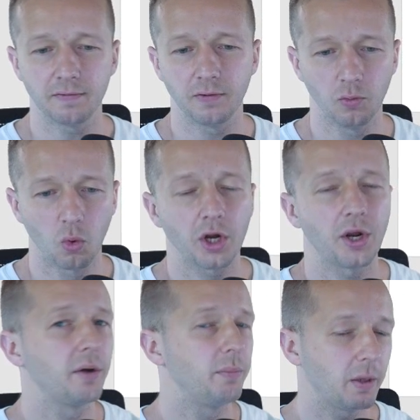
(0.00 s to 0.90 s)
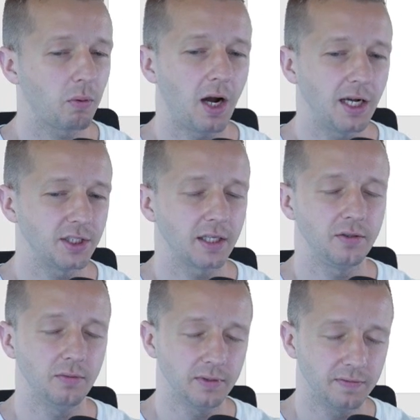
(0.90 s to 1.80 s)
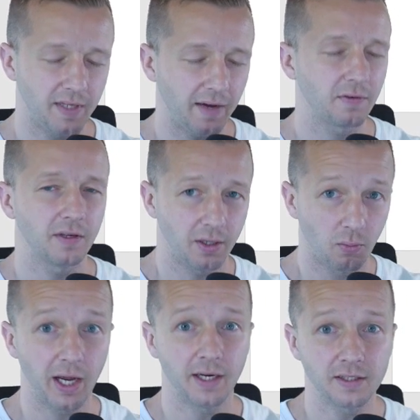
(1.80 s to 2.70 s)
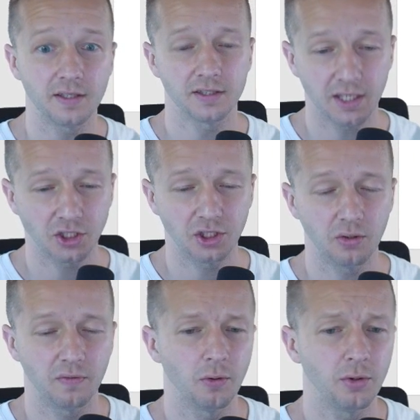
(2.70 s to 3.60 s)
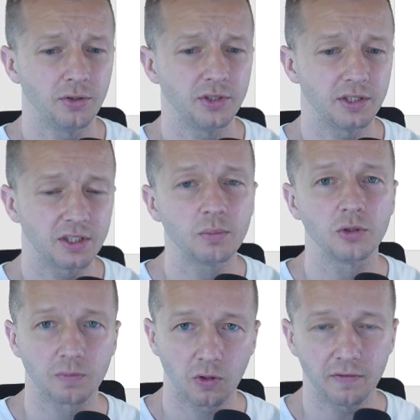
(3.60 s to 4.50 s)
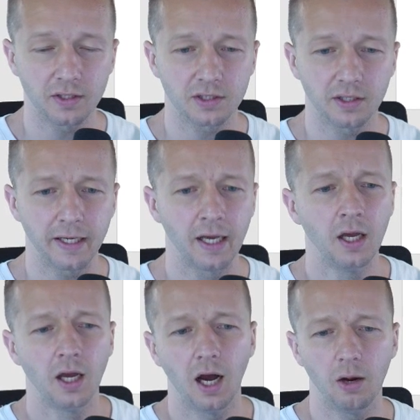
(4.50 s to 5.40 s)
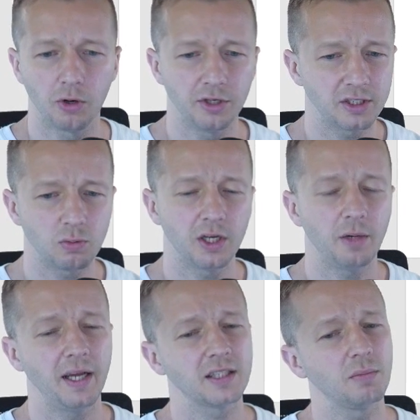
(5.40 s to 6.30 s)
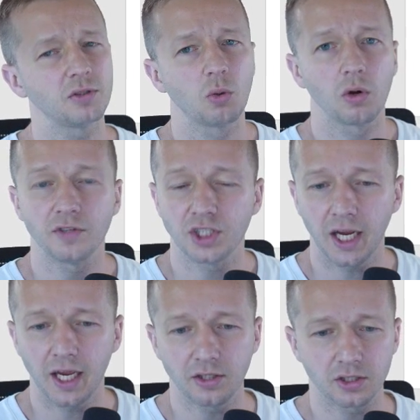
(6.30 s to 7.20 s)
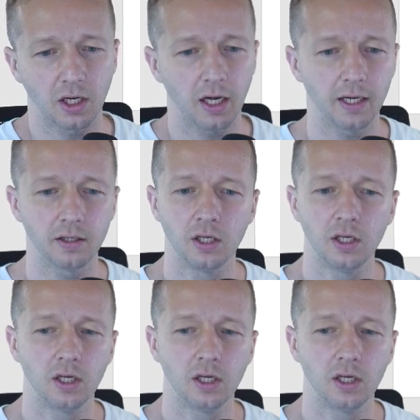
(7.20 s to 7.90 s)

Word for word: If you're working on a big project, you will definitely ran into this issue if you were using symbols previously, uh, where you just wanted to make some sort of change uh,